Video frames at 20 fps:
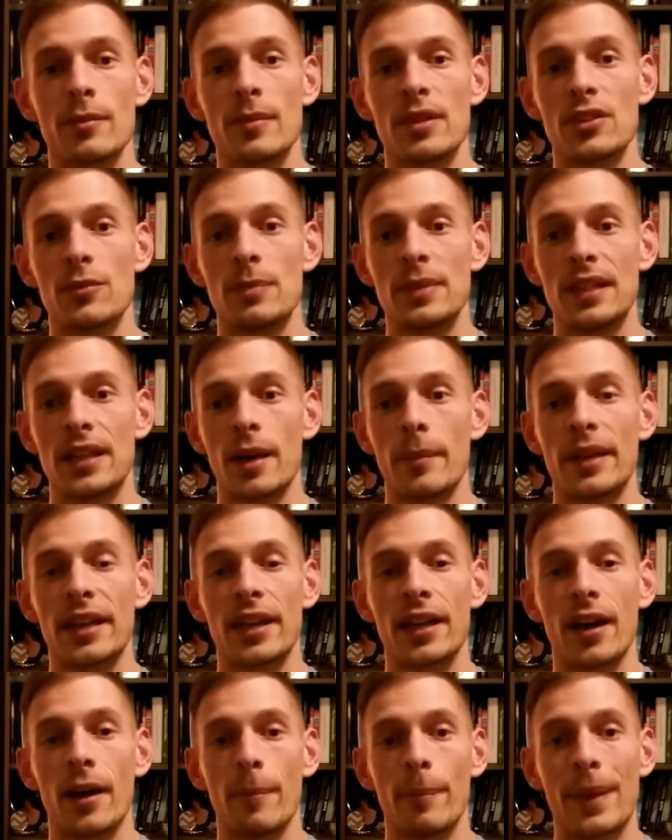it's becoming
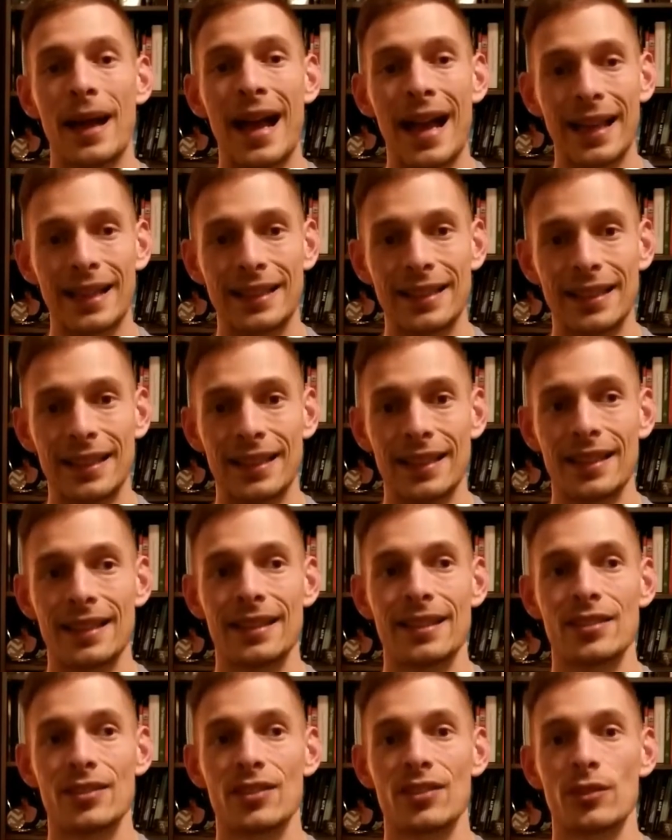compacted, and
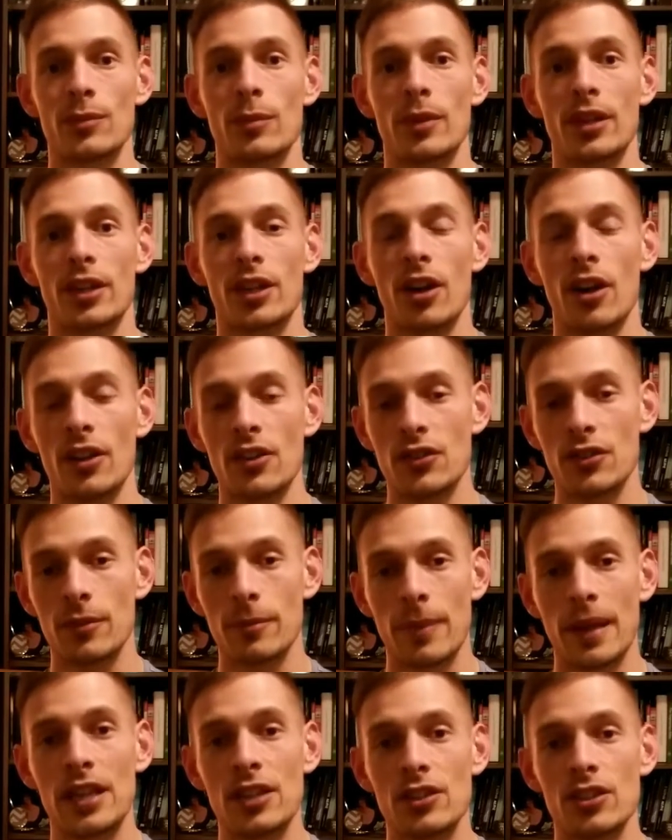this is where
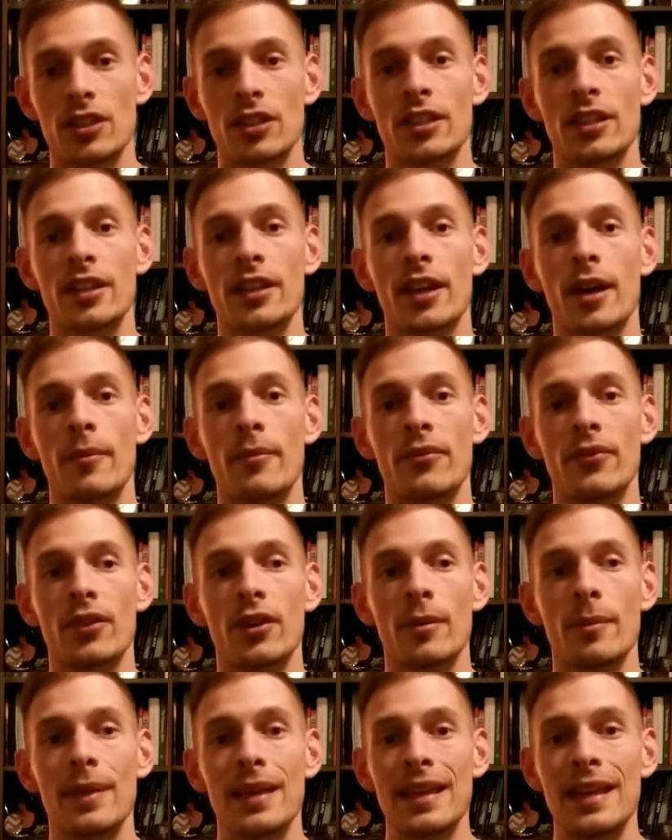constipation can come
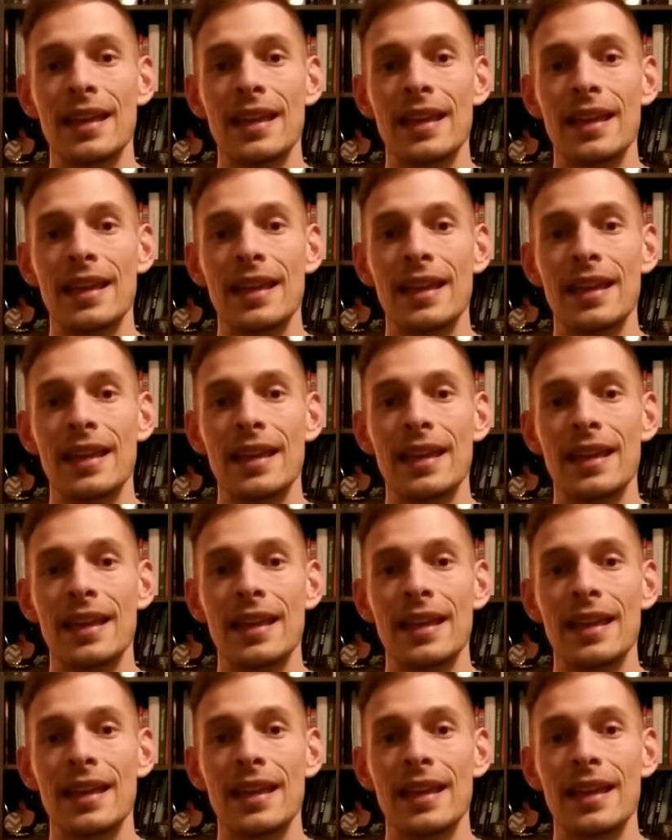from